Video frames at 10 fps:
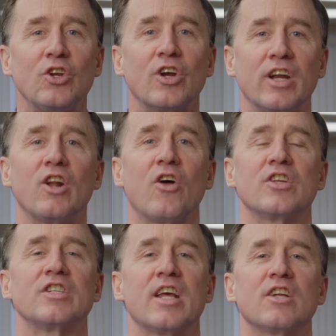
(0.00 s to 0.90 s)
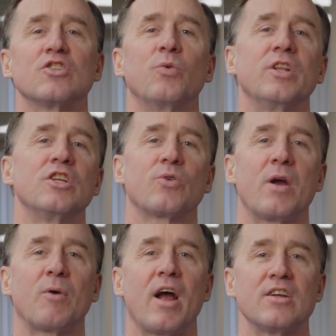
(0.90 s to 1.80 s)
you're going to get all these tickets to win these
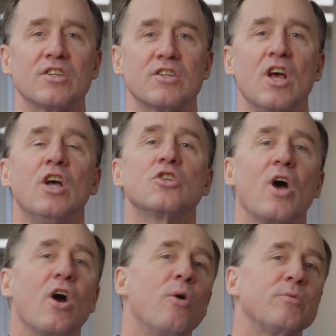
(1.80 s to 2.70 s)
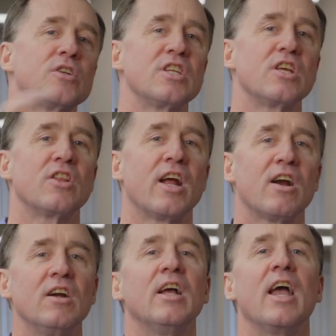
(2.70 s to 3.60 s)
great prizes. So I hope to see you
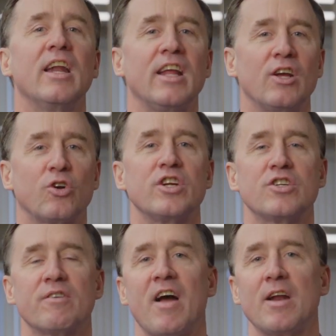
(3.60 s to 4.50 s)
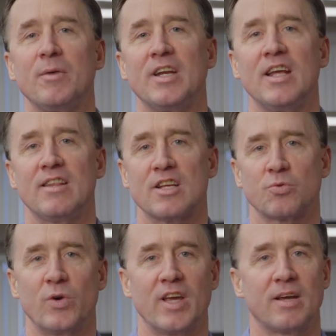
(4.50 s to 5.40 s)
there and increase your vitamin D
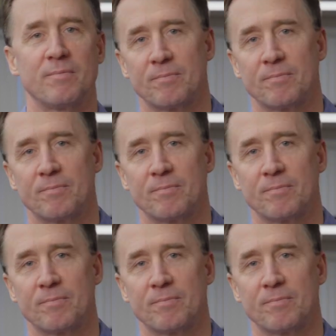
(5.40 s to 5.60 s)
this week.